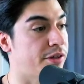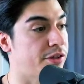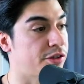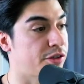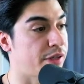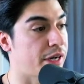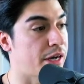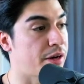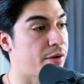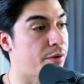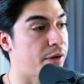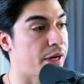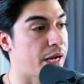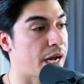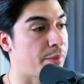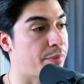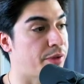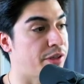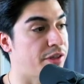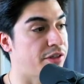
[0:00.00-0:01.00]
So now what
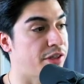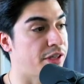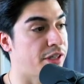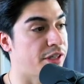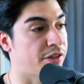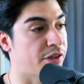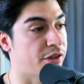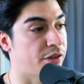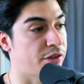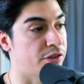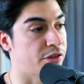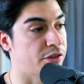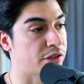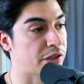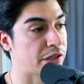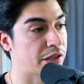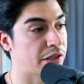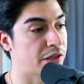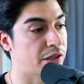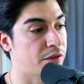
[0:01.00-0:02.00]
happens is it goes
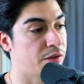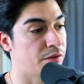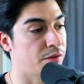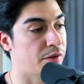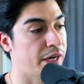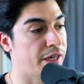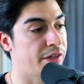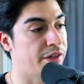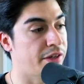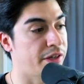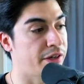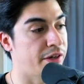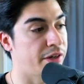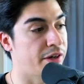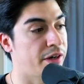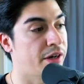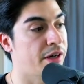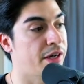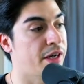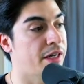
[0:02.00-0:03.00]
right to
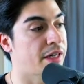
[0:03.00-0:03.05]
here.